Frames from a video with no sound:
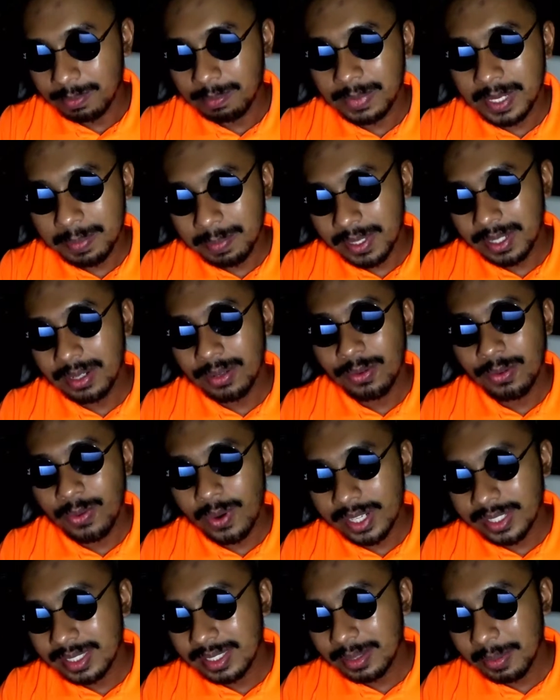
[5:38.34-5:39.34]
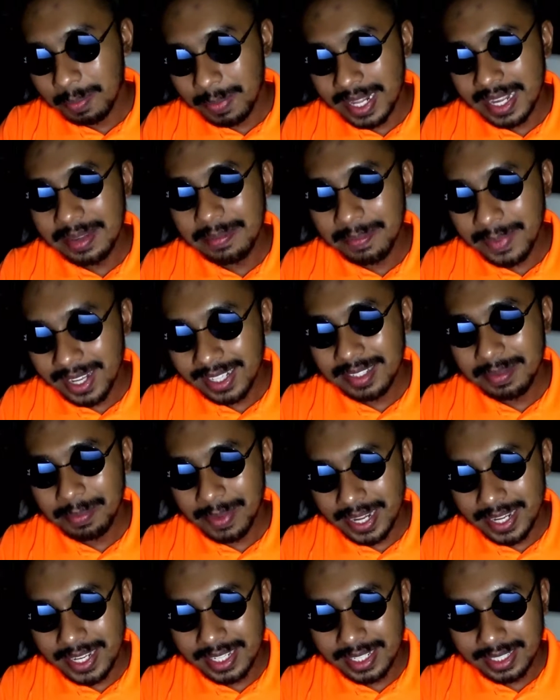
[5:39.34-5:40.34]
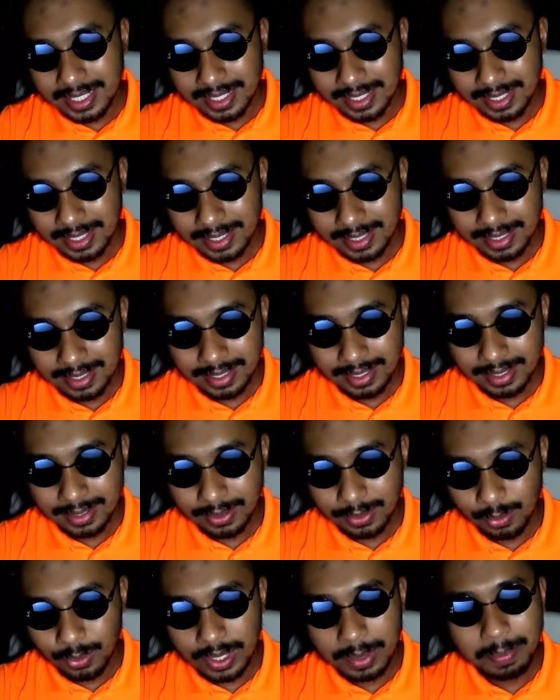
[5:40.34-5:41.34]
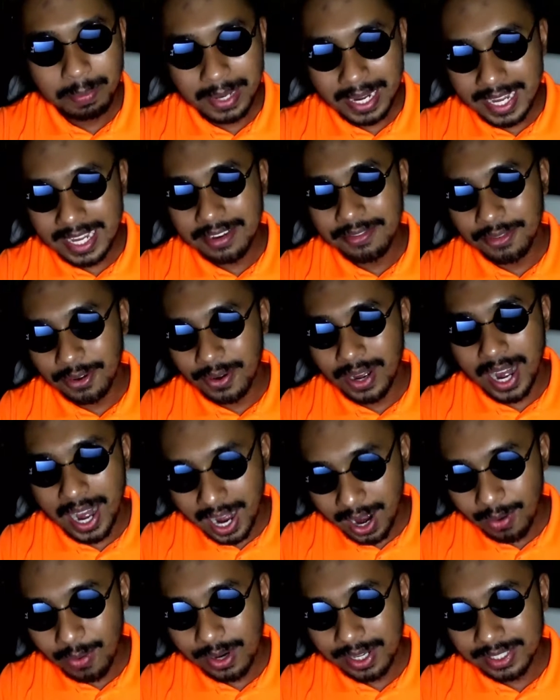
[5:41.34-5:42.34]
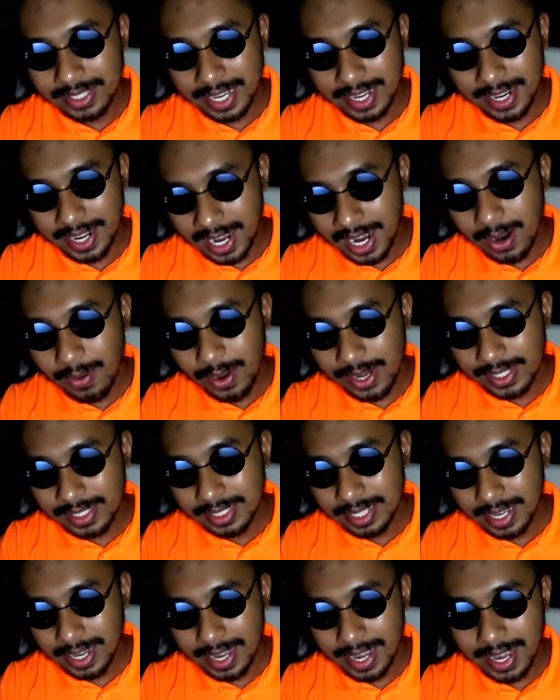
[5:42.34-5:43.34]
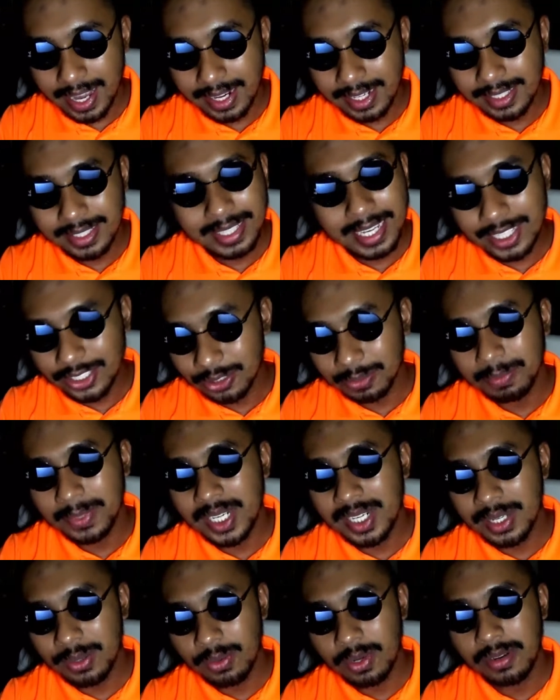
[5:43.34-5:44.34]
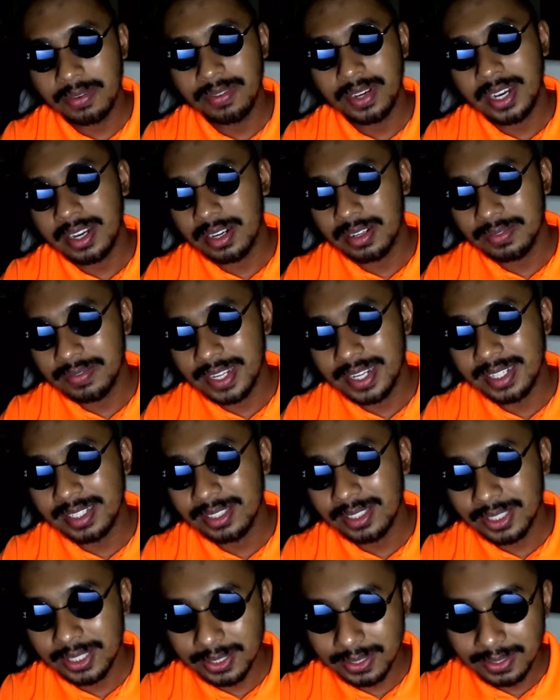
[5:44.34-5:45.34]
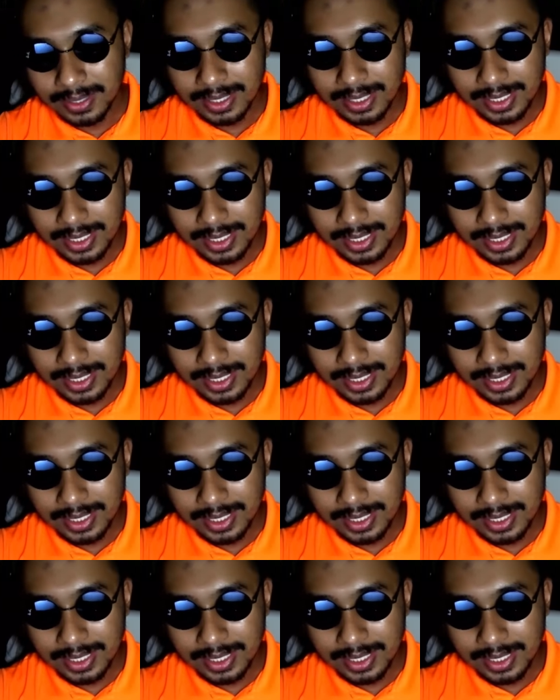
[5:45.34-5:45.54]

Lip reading: people who wants to play multiplayer will play it for hours and hours and get your money worth out of it. So